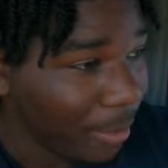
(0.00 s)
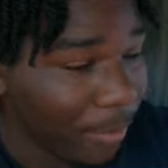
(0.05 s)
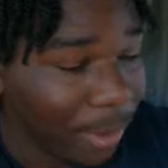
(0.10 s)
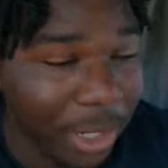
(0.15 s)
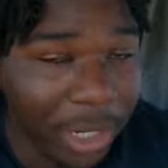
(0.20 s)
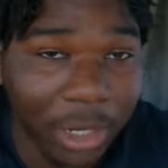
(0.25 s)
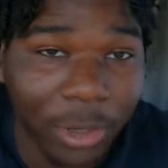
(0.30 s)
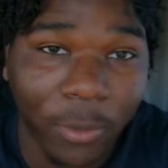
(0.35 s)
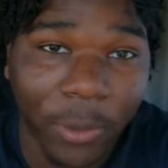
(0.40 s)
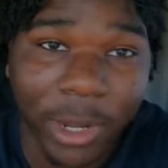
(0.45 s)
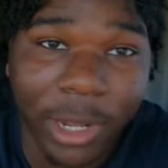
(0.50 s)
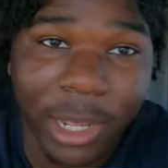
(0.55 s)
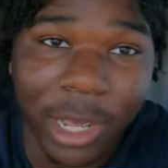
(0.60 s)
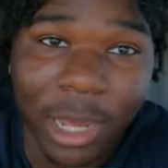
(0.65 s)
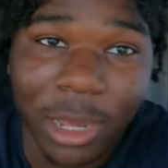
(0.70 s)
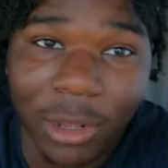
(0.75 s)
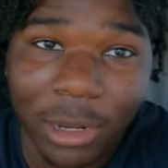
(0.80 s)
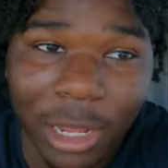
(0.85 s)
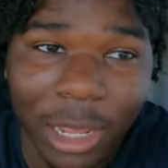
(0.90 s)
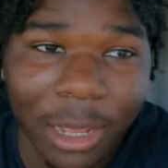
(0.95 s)
But anyway,
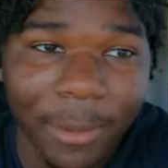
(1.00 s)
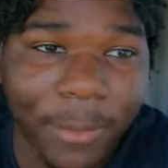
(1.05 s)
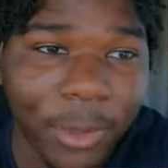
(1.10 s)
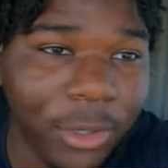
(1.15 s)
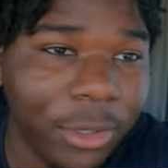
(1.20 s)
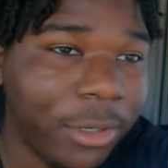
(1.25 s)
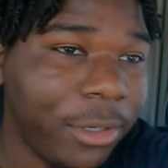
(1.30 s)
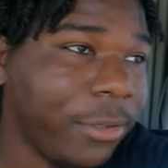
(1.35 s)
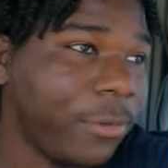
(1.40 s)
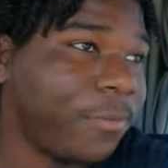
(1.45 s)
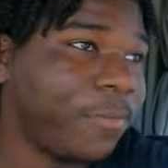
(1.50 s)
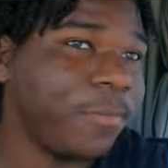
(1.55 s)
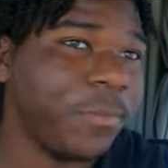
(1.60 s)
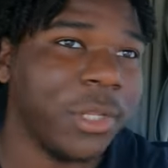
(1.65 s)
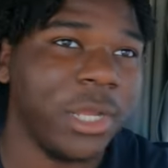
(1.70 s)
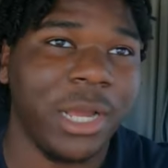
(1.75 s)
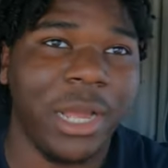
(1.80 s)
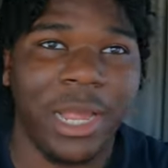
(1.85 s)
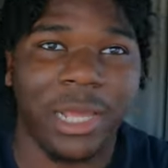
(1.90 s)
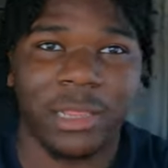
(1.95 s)
y'all, I'm here.
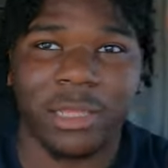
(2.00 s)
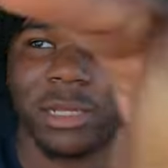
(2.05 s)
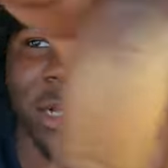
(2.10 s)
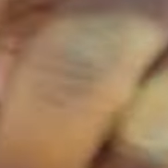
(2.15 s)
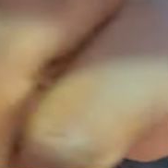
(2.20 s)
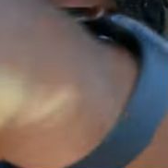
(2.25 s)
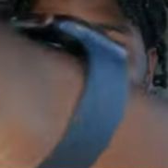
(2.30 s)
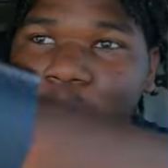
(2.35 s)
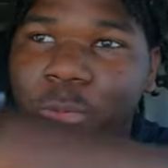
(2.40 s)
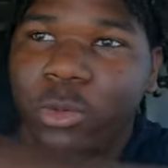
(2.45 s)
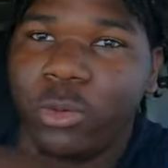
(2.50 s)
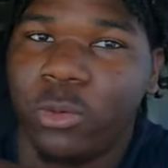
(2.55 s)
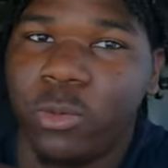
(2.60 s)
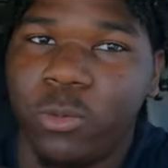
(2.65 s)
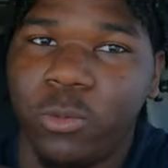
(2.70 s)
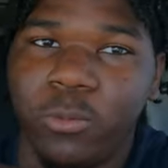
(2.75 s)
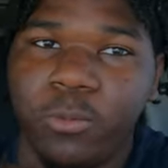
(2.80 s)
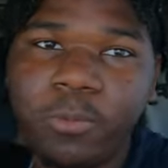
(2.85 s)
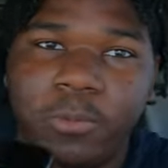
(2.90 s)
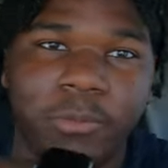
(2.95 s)
I had to come
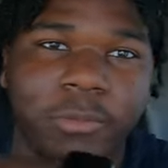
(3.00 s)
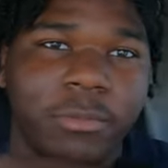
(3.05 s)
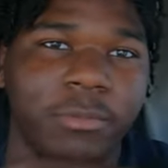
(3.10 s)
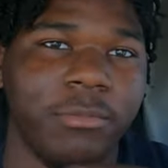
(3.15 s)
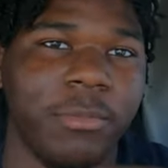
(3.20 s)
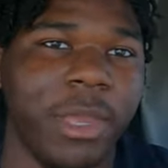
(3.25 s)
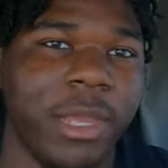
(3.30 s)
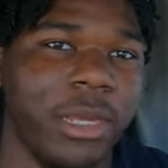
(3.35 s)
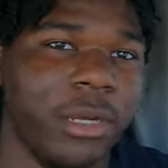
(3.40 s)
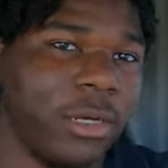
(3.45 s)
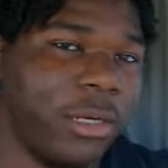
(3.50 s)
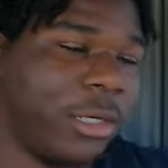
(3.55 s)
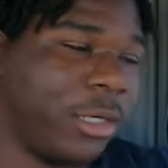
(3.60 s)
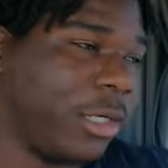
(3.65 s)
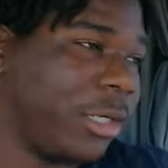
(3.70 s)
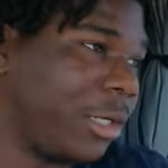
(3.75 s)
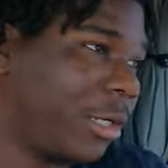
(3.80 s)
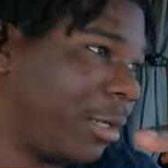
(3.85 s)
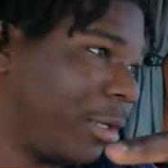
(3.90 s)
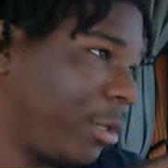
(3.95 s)
through, make
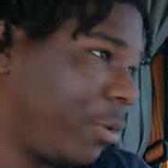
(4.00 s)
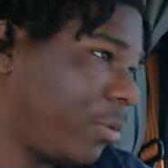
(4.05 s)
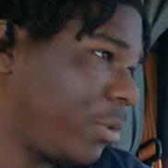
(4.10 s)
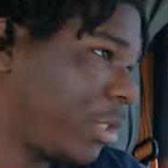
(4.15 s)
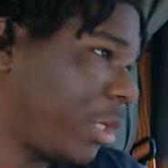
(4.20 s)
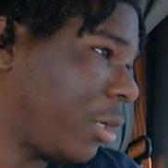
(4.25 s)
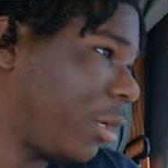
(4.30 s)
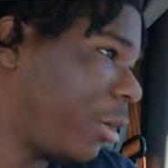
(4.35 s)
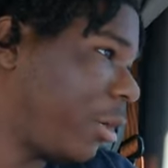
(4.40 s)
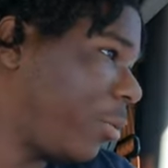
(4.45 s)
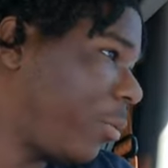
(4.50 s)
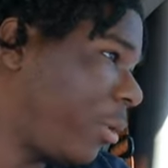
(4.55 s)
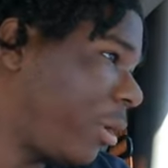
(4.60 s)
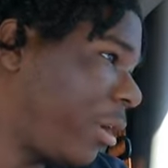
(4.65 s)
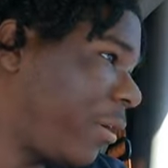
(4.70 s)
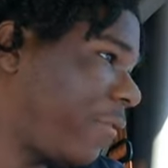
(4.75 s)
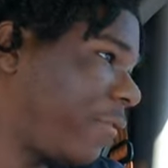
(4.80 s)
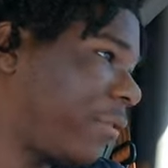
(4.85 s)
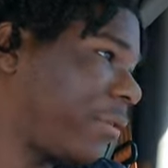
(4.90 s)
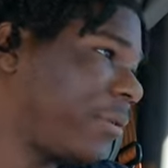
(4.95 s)
a uh, U-turn or
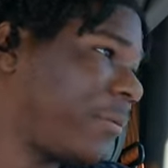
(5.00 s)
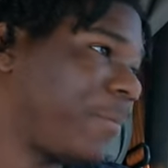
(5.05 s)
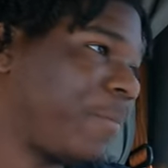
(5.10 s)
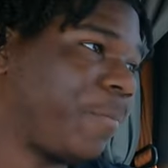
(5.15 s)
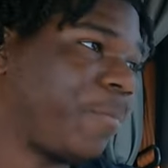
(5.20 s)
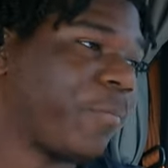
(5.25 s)
whatever.